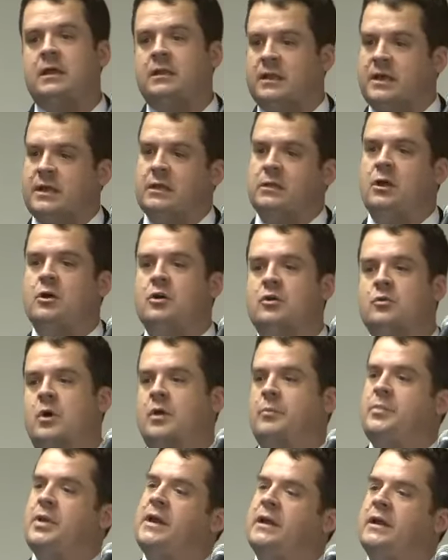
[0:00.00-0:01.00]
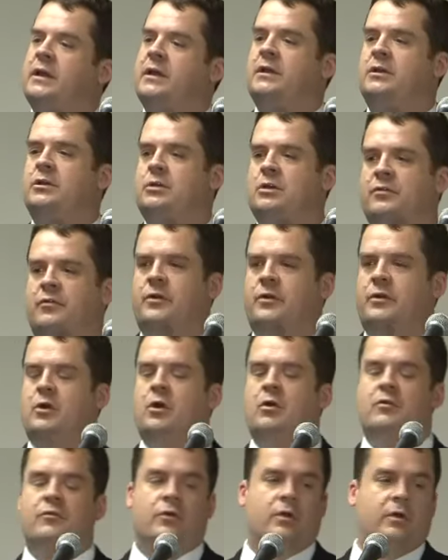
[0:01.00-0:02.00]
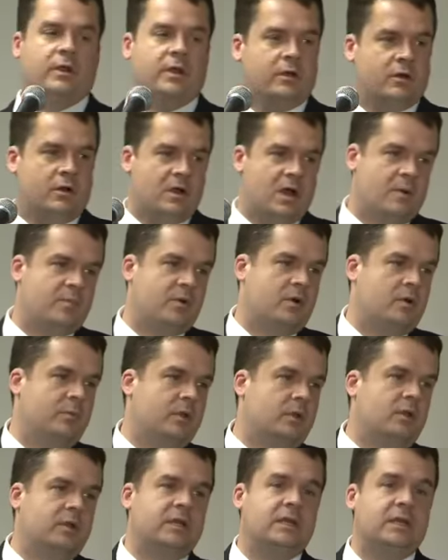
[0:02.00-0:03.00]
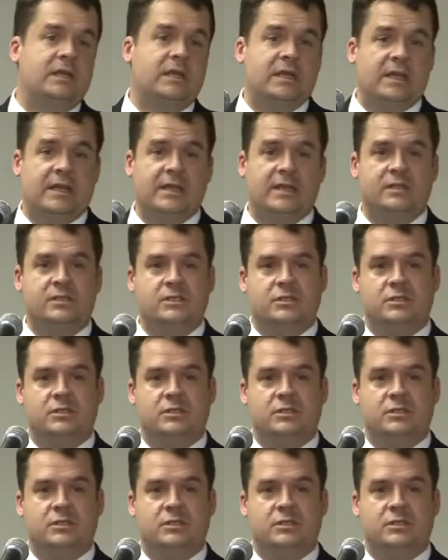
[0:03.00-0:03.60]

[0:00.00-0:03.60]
let alone what Pega can do your interoperability needs.